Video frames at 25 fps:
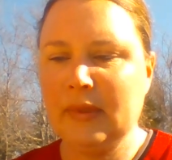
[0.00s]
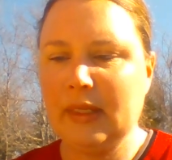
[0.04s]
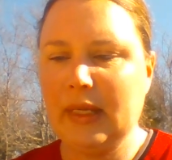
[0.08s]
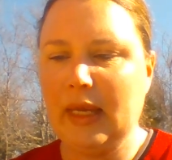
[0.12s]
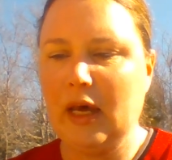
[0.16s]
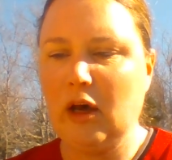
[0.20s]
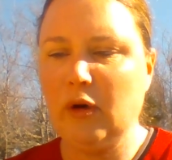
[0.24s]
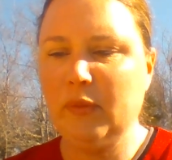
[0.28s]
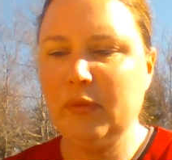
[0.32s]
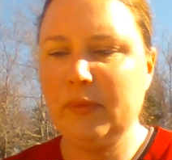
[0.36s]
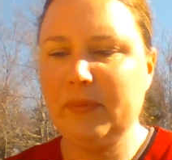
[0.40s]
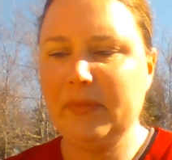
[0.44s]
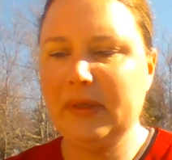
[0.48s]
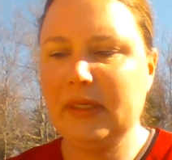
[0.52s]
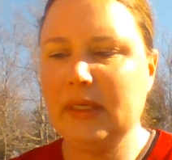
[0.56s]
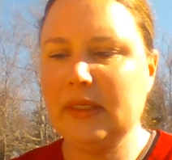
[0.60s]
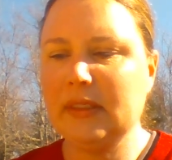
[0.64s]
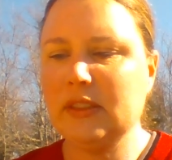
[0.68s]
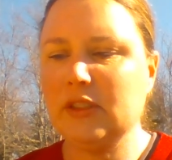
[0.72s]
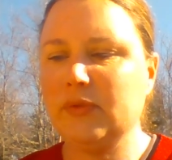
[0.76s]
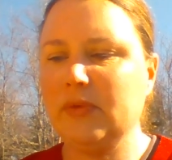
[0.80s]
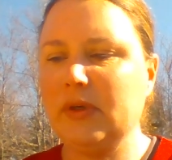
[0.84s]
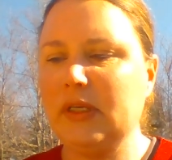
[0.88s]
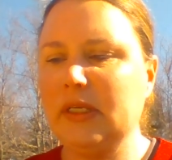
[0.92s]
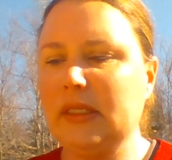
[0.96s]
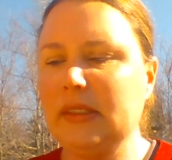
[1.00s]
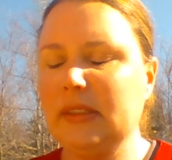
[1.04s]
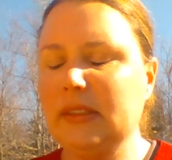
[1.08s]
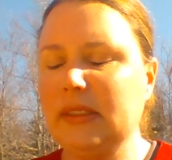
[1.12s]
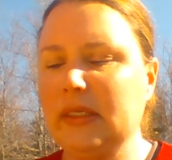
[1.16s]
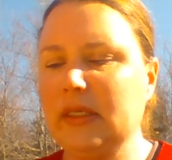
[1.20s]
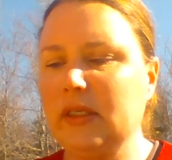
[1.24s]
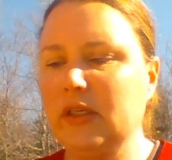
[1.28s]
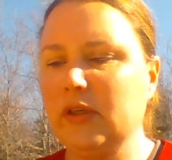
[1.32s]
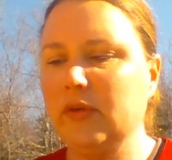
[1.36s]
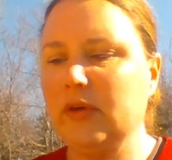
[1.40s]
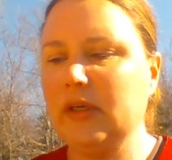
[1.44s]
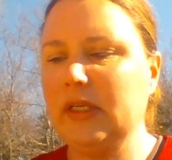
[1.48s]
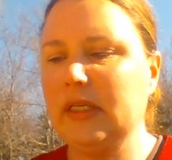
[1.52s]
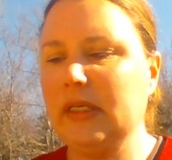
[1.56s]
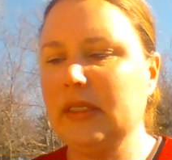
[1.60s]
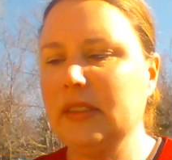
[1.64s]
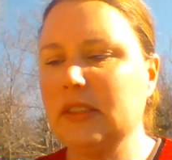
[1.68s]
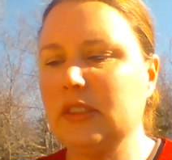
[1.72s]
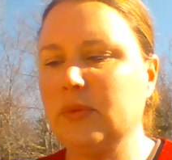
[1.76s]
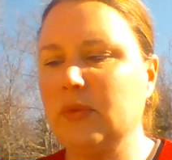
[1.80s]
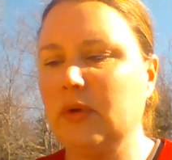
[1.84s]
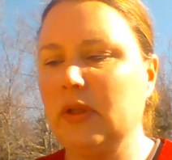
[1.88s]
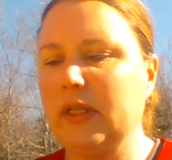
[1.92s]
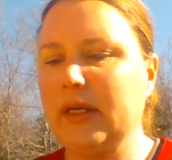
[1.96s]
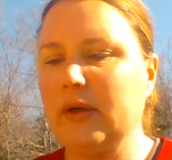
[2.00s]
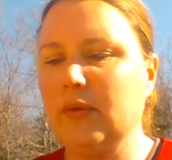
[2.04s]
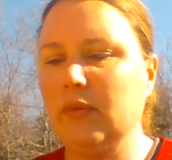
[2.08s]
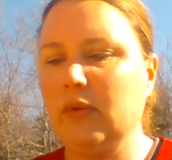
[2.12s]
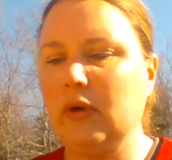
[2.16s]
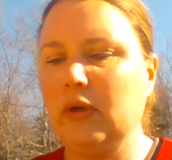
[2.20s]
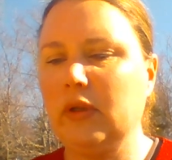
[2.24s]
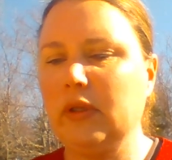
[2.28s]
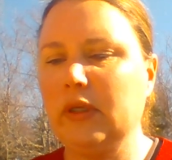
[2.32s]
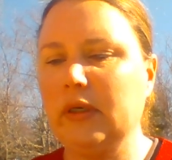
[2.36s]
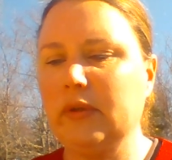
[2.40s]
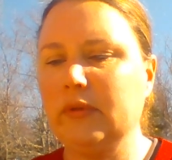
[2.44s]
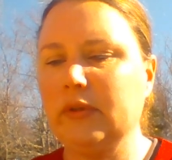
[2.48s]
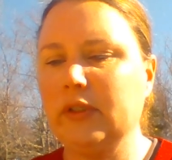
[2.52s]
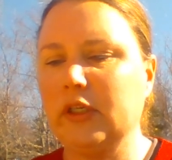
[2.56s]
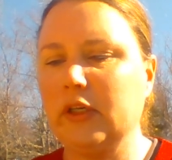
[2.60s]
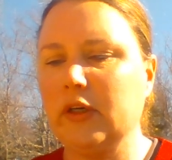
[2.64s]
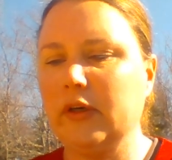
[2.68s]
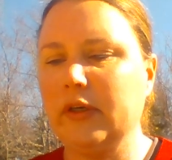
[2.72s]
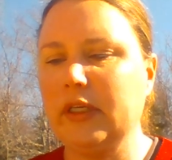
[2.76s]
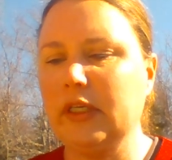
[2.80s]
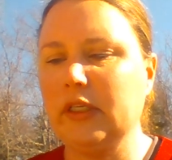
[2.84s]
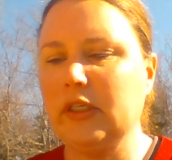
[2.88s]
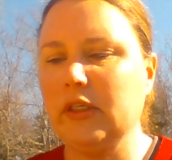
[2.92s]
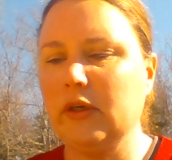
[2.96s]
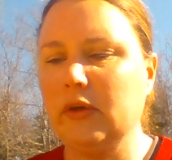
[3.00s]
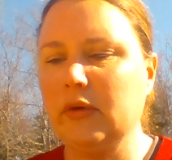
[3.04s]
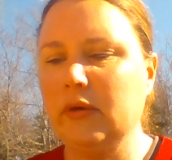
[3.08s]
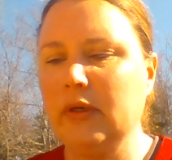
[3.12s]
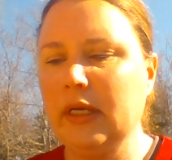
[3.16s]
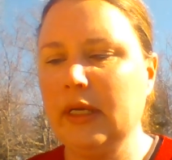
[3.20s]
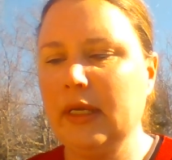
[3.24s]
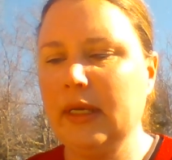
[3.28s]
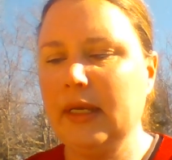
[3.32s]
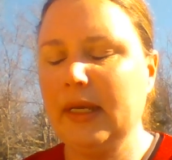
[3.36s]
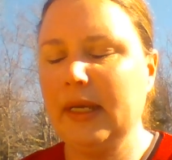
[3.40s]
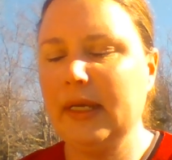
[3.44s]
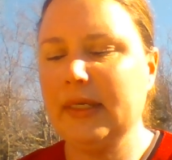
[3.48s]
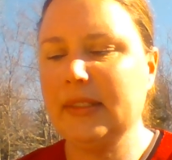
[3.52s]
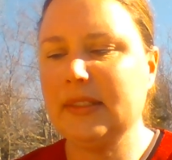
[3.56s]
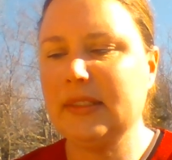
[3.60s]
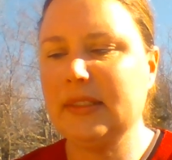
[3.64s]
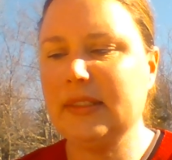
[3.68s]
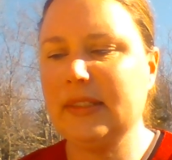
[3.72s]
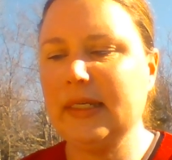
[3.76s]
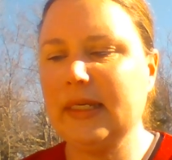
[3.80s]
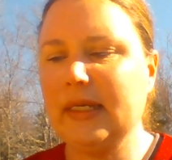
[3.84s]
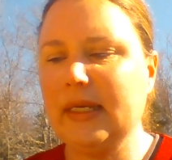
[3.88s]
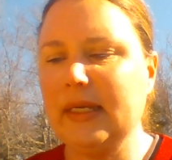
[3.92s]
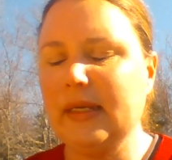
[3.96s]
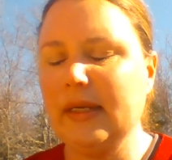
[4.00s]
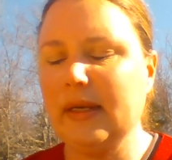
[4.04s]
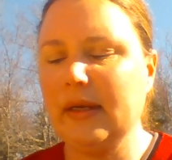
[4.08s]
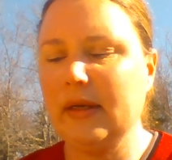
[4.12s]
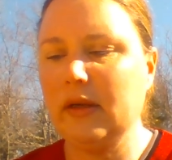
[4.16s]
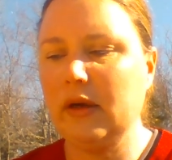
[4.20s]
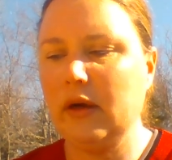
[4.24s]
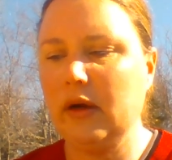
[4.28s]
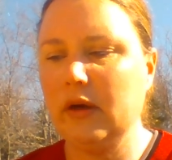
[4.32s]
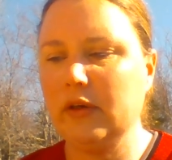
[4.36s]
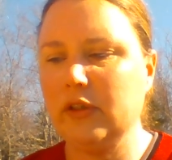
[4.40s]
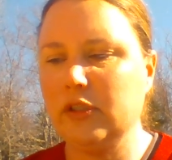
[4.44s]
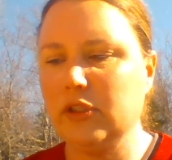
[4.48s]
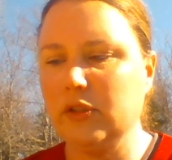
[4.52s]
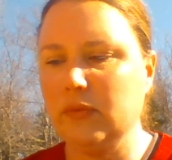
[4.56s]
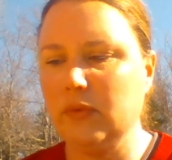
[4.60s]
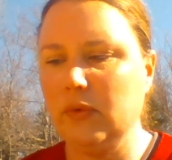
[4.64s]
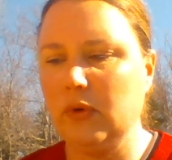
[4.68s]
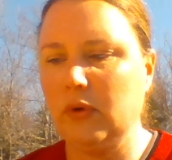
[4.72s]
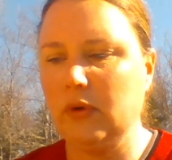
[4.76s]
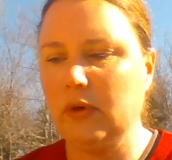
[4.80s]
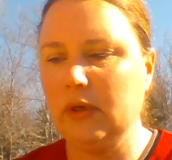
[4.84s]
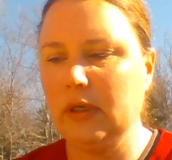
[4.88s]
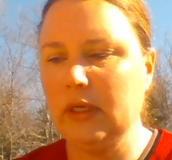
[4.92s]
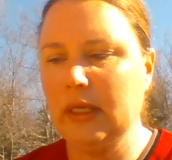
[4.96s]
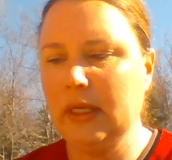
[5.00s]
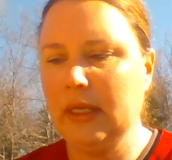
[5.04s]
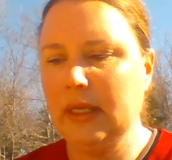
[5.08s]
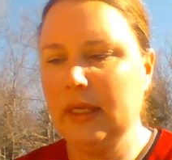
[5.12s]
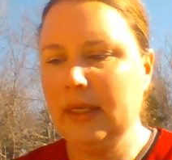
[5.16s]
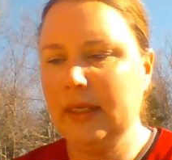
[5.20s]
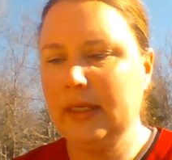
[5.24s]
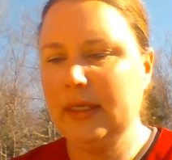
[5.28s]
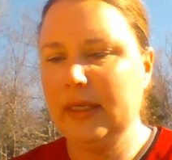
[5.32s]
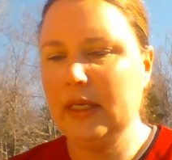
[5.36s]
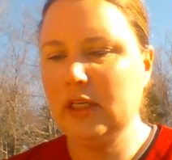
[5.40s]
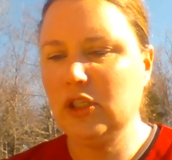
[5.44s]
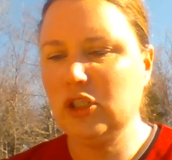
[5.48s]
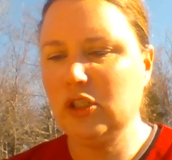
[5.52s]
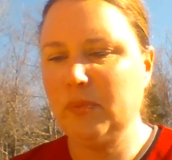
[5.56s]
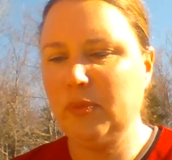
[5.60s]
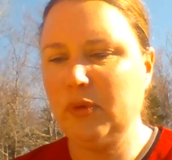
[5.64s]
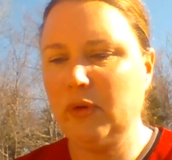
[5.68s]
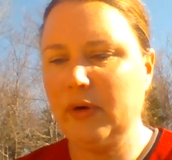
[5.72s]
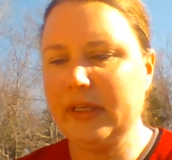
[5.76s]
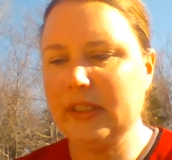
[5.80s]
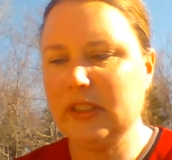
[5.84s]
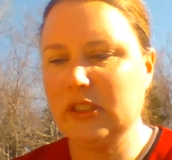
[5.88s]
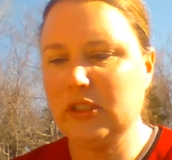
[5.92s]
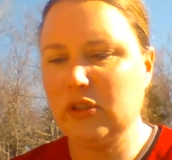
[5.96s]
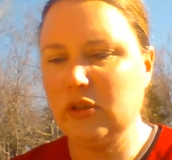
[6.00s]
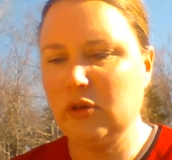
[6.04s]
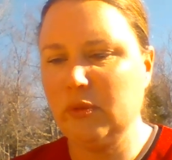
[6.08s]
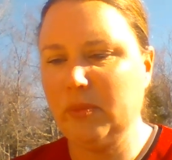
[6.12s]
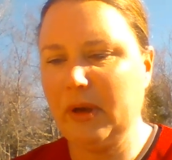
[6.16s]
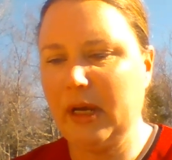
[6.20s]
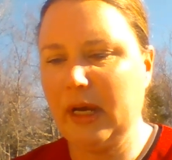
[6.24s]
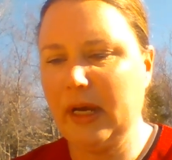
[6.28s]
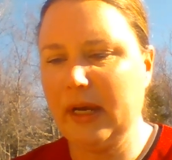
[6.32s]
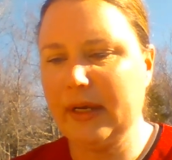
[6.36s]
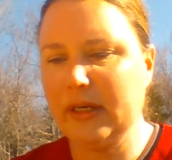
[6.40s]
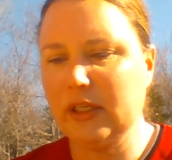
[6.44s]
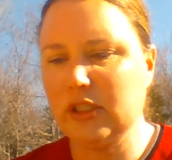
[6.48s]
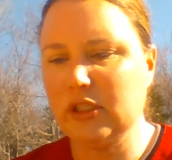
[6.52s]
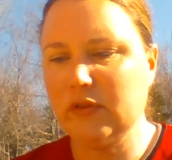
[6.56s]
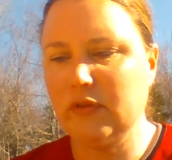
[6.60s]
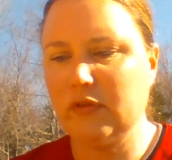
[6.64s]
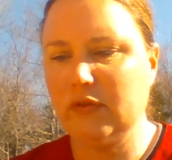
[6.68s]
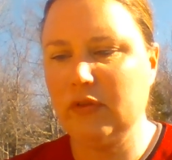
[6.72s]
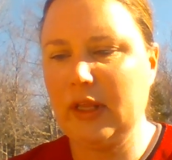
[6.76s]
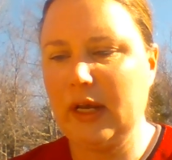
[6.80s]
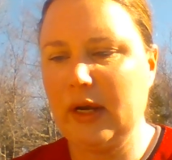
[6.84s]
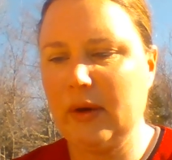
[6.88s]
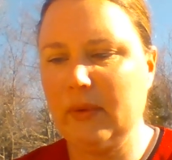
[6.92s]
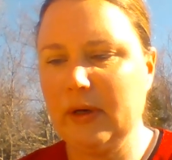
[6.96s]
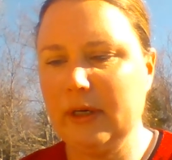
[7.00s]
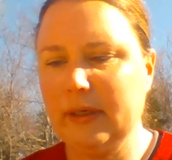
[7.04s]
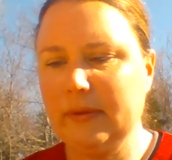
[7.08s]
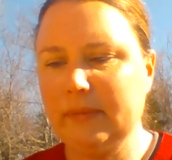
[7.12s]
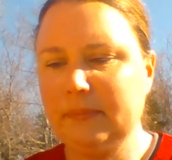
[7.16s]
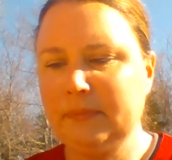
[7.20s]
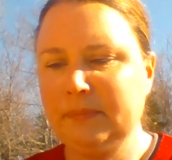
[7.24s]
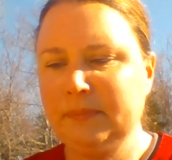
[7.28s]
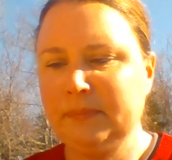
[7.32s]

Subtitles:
Albert begins reading the ingredients while I roll out the cookie dough. It's sticky and hard to roll. Keisha points to a package of flour.